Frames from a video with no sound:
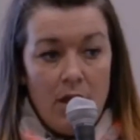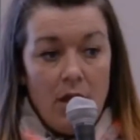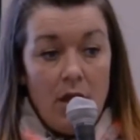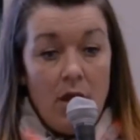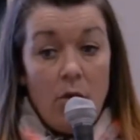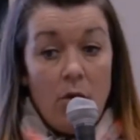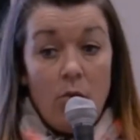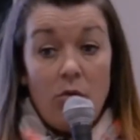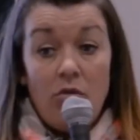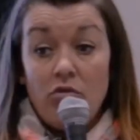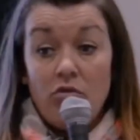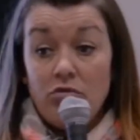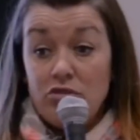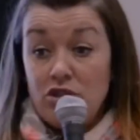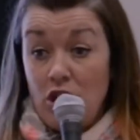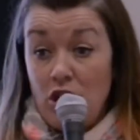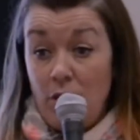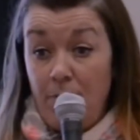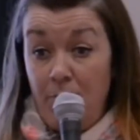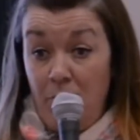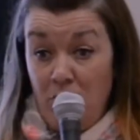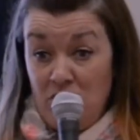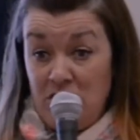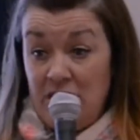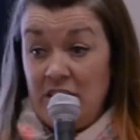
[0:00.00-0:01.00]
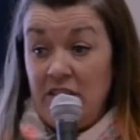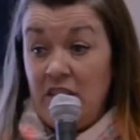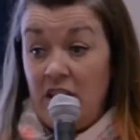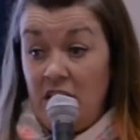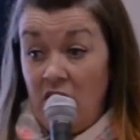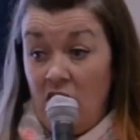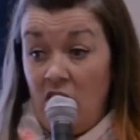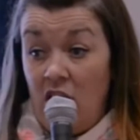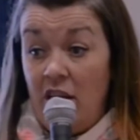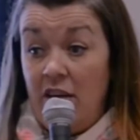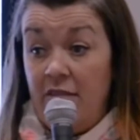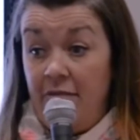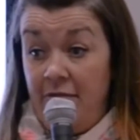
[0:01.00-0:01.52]
We're also putting the
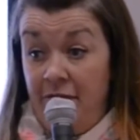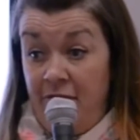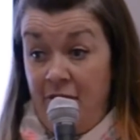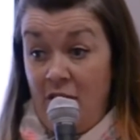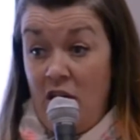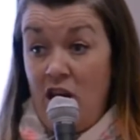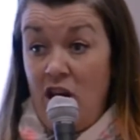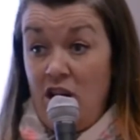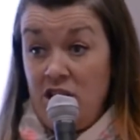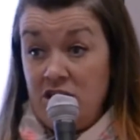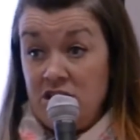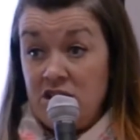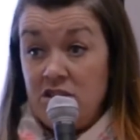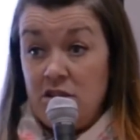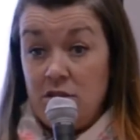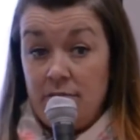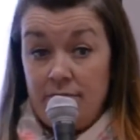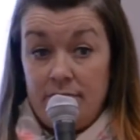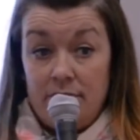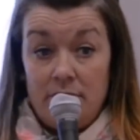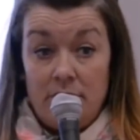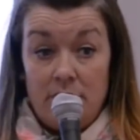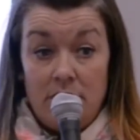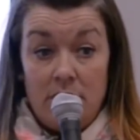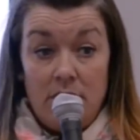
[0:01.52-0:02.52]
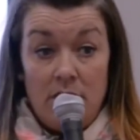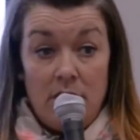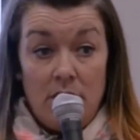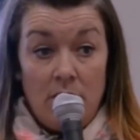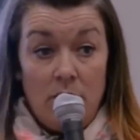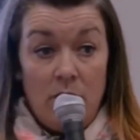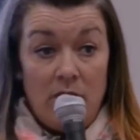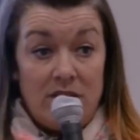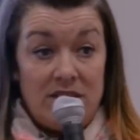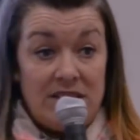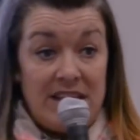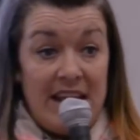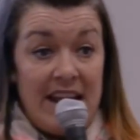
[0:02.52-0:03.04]
client first.
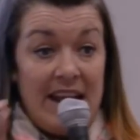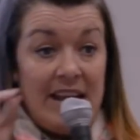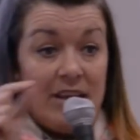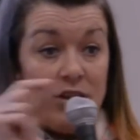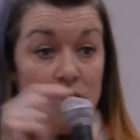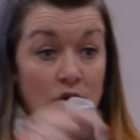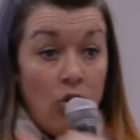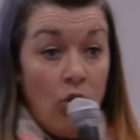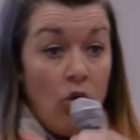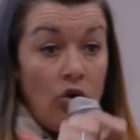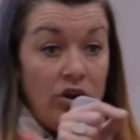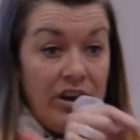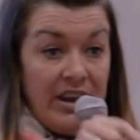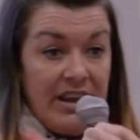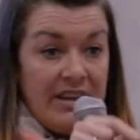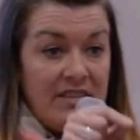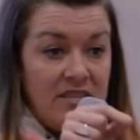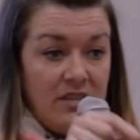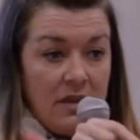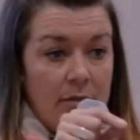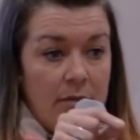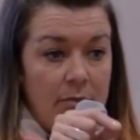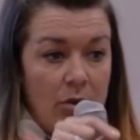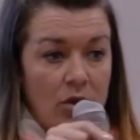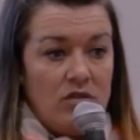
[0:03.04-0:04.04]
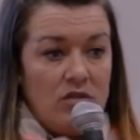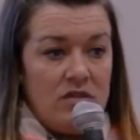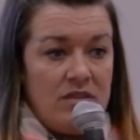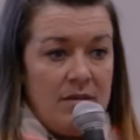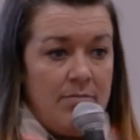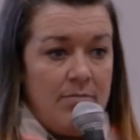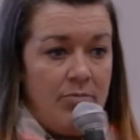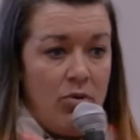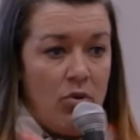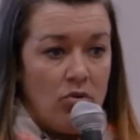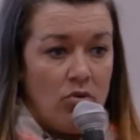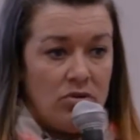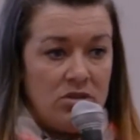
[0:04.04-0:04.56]
We're saying your needs are the most
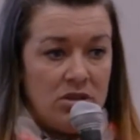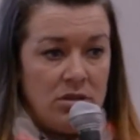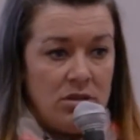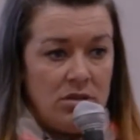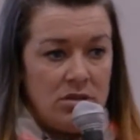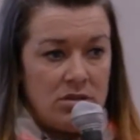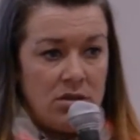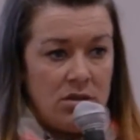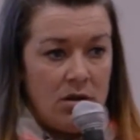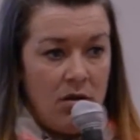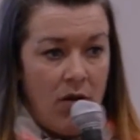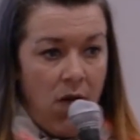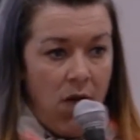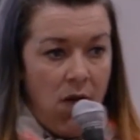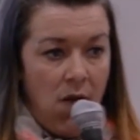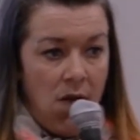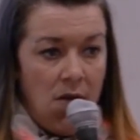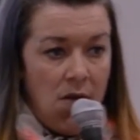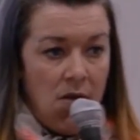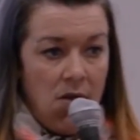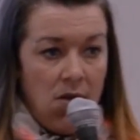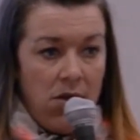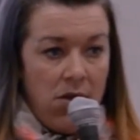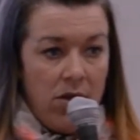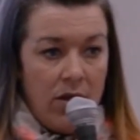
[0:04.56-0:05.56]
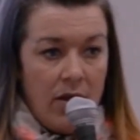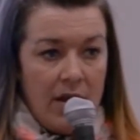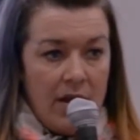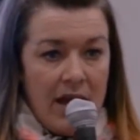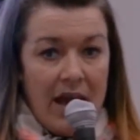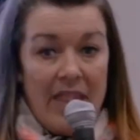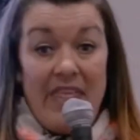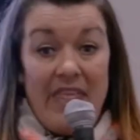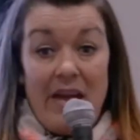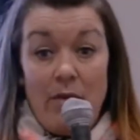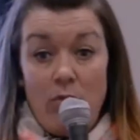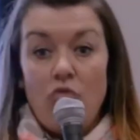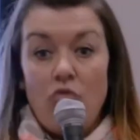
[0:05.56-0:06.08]
important,
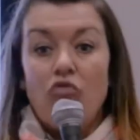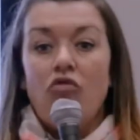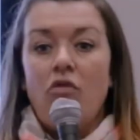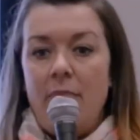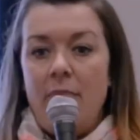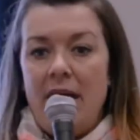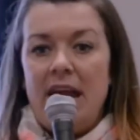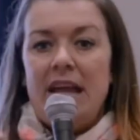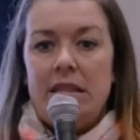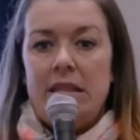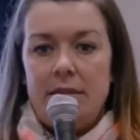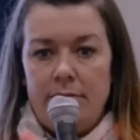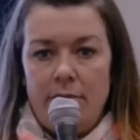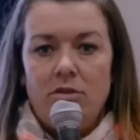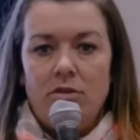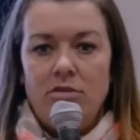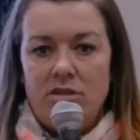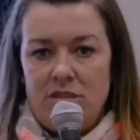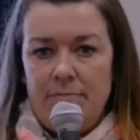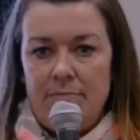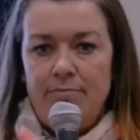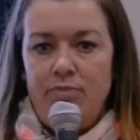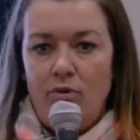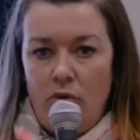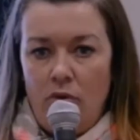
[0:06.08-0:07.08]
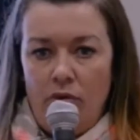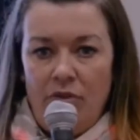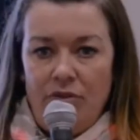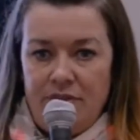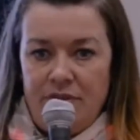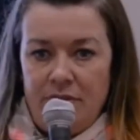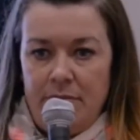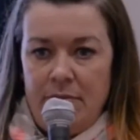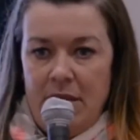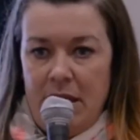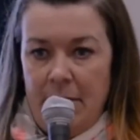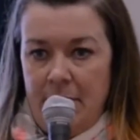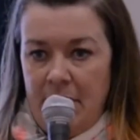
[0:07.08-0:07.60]
and they will remain the most important
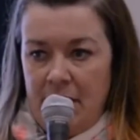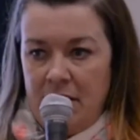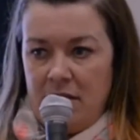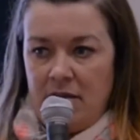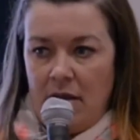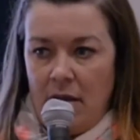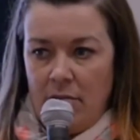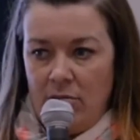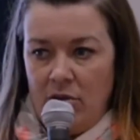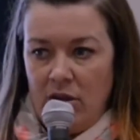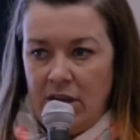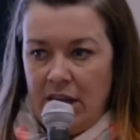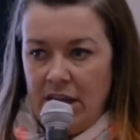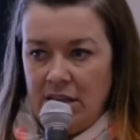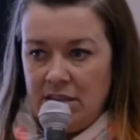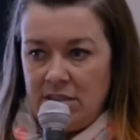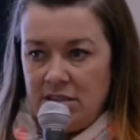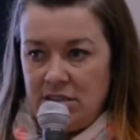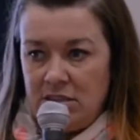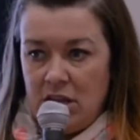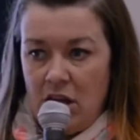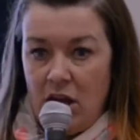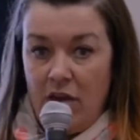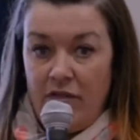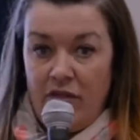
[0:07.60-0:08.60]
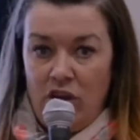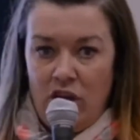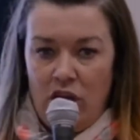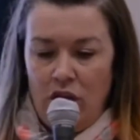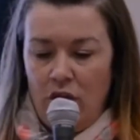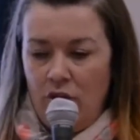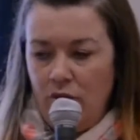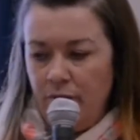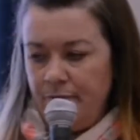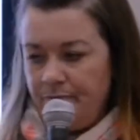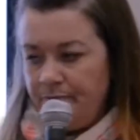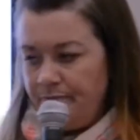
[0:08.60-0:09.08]
to me because I'm looking to serve you.